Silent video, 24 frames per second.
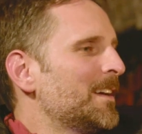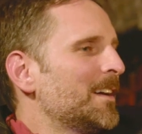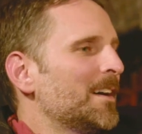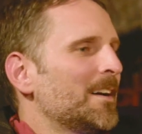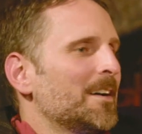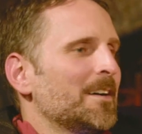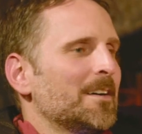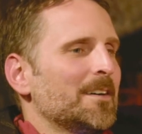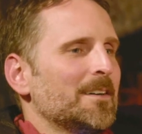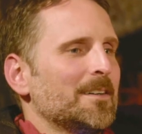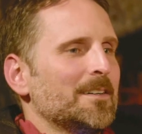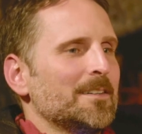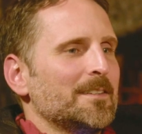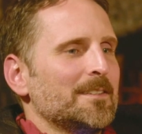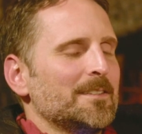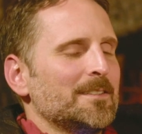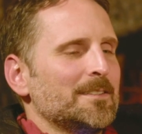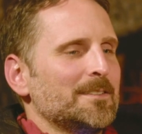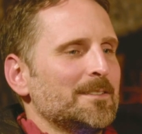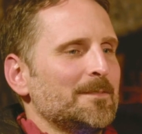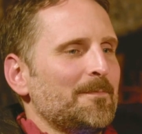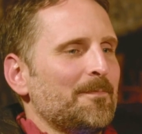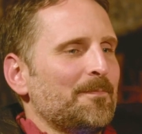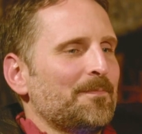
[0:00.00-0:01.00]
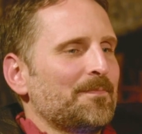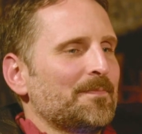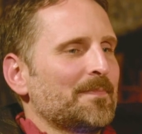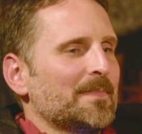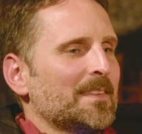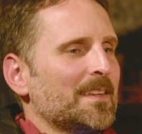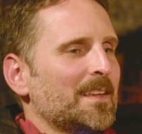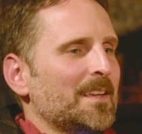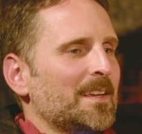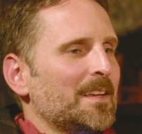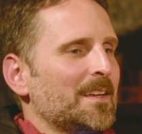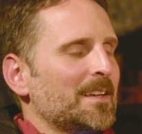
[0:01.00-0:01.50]
Uh, Bernard's
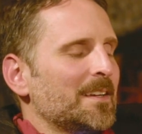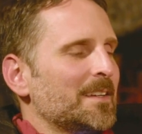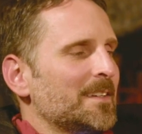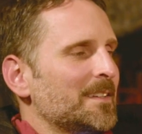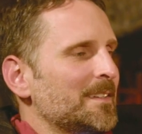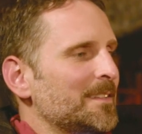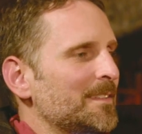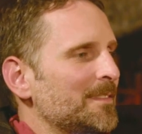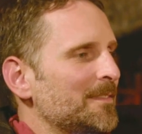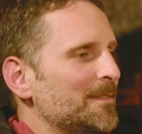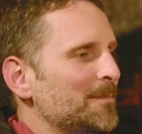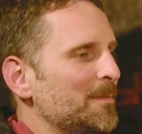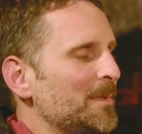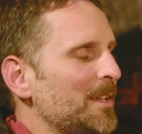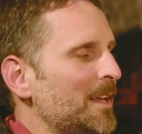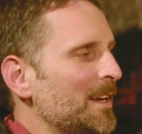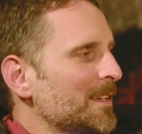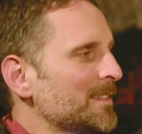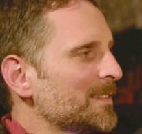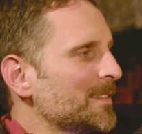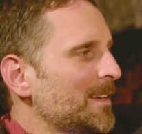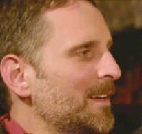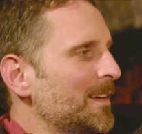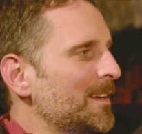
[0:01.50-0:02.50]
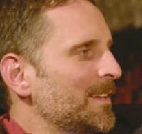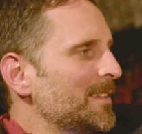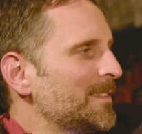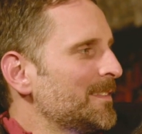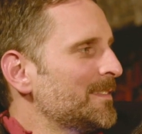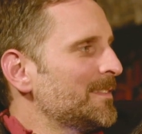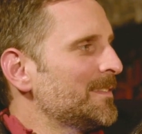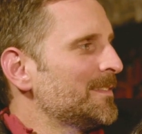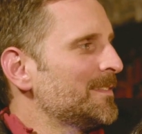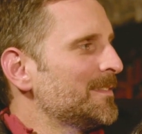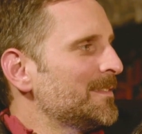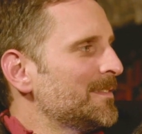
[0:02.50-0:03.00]
the last name, isn't it?
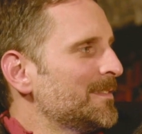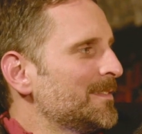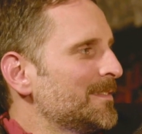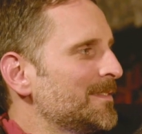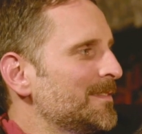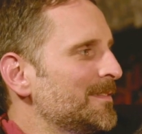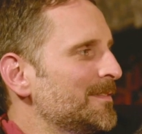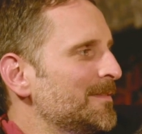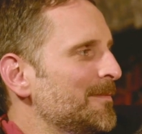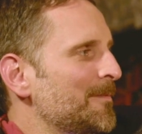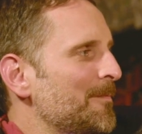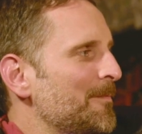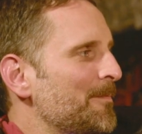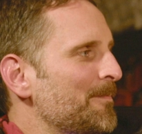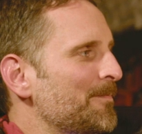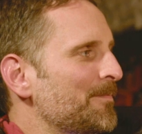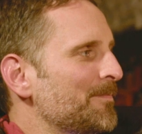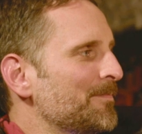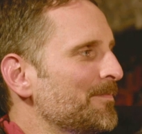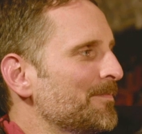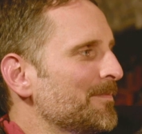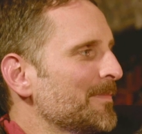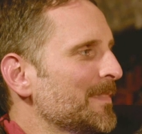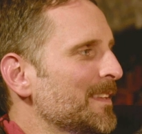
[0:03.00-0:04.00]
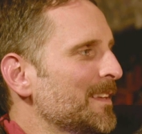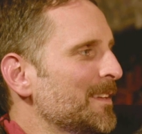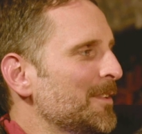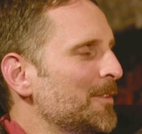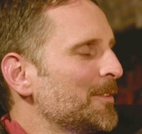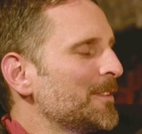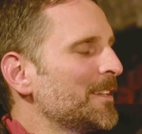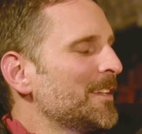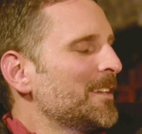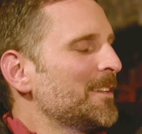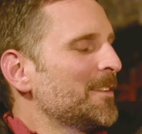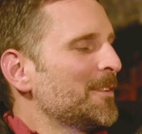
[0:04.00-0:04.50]
Blacksad. Blacksad, Guarnido.
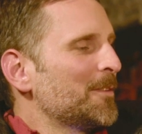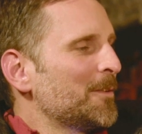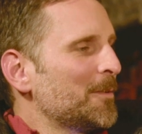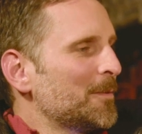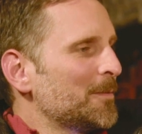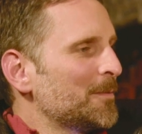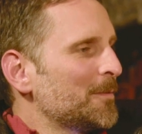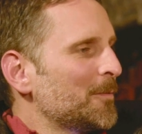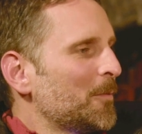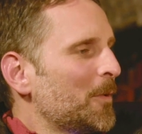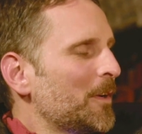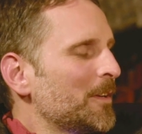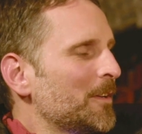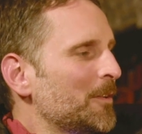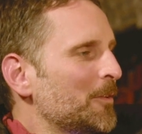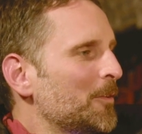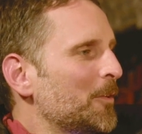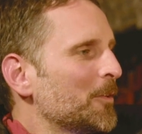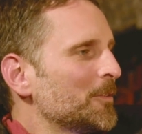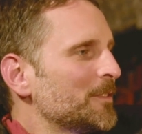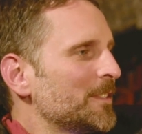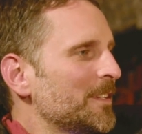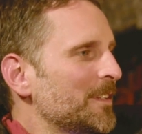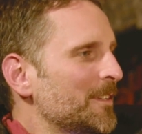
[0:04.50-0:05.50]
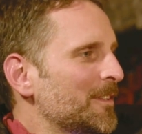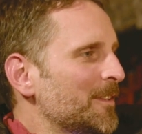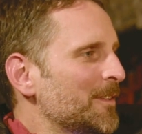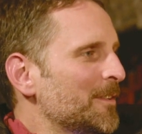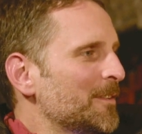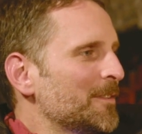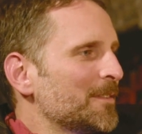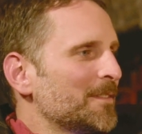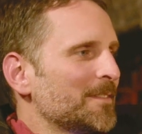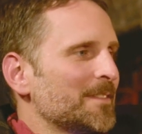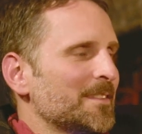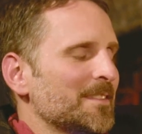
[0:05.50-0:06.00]
Guarnido, Juanjo, Juanjo
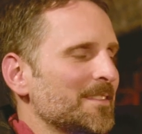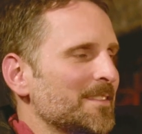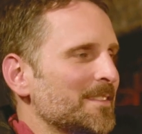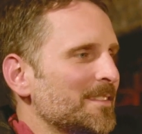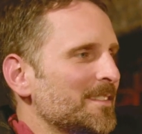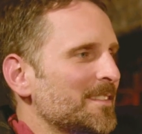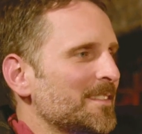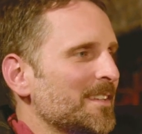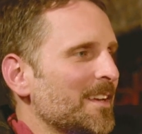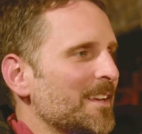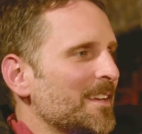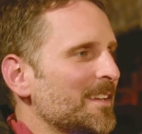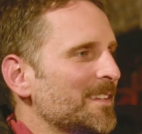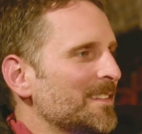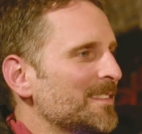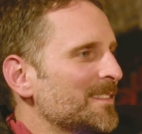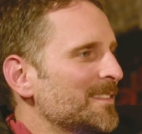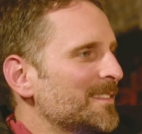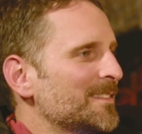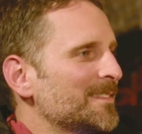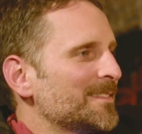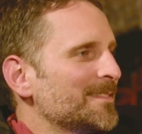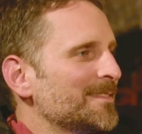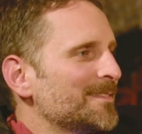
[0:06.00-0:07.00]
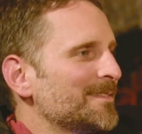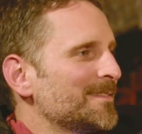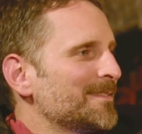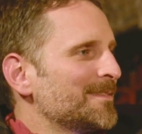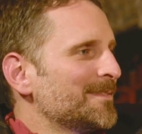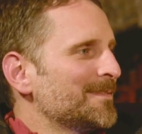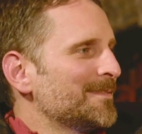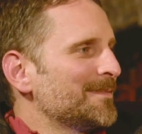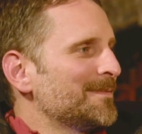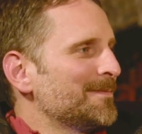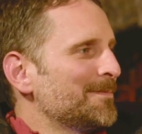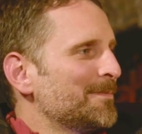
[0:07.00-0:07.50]
Guarnido is insane.
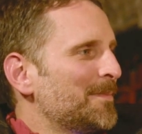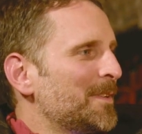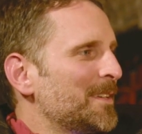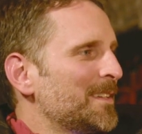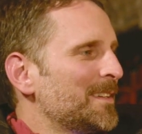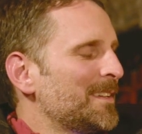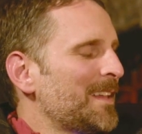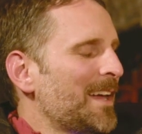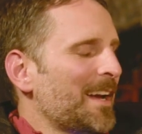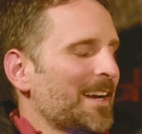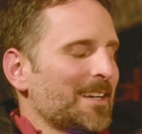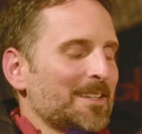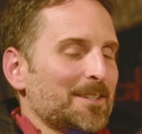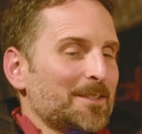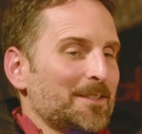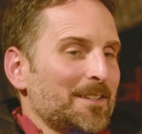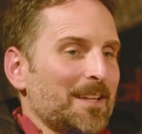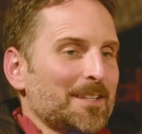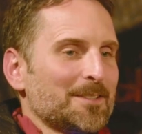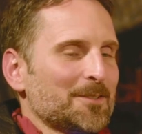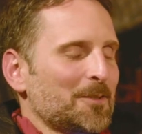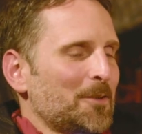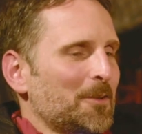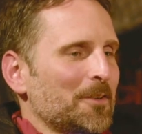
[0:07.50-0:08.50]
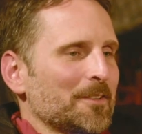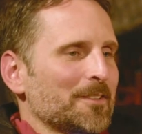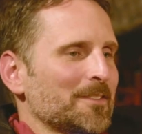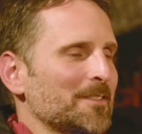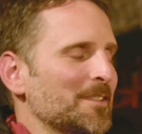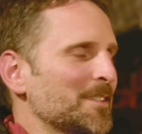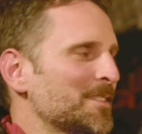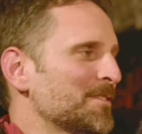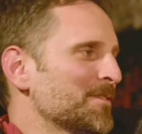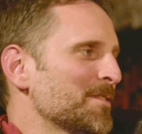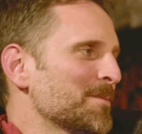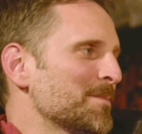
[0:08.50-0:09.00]
Mm-hmm. But that could mm-hmm. go, that's a whole other
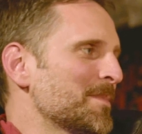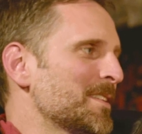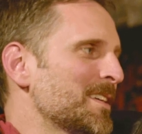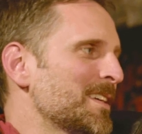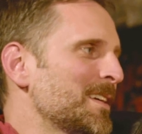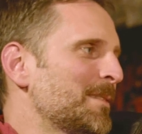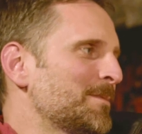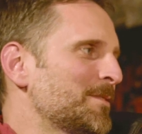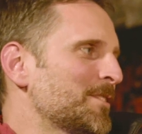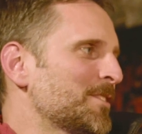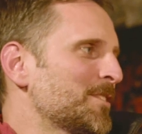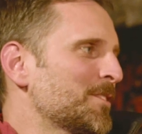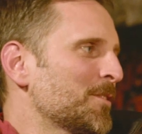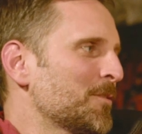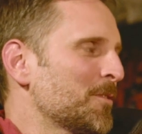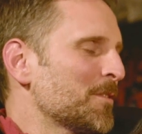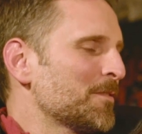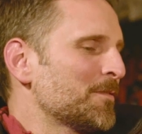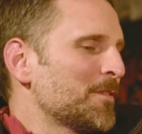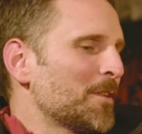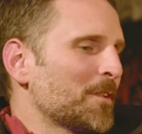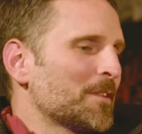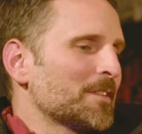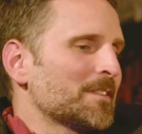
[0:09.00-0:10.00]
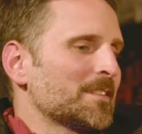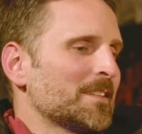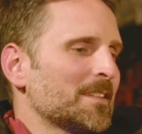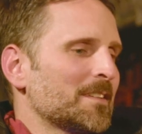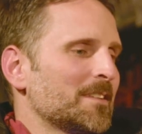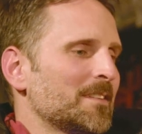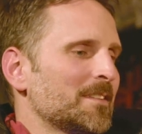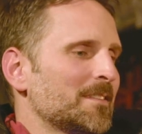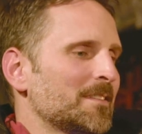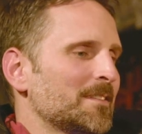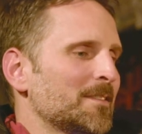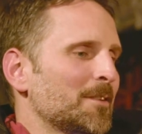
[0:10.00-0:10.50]
list for me. I'm just sort of focusing
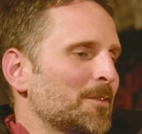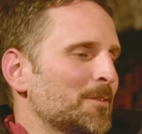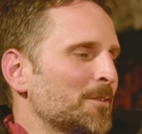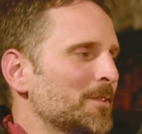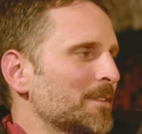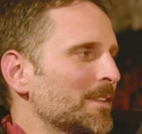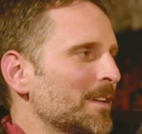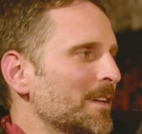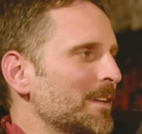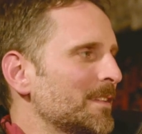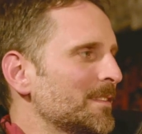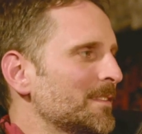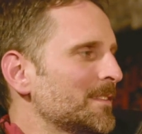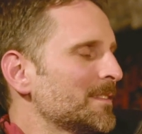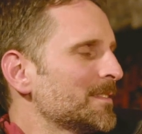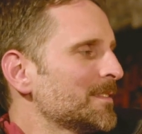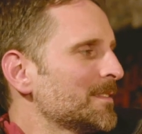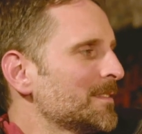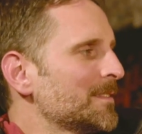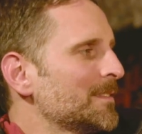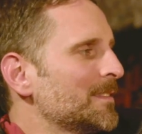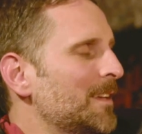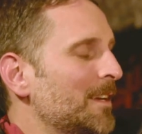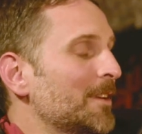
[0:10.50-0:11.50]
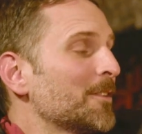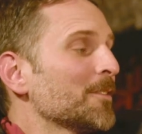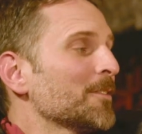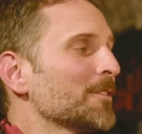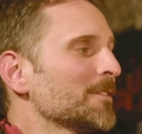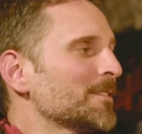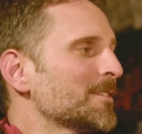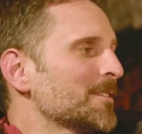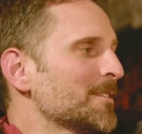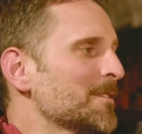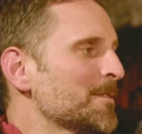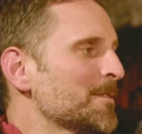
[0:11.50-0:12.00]
okay. on local guys okay. and girls.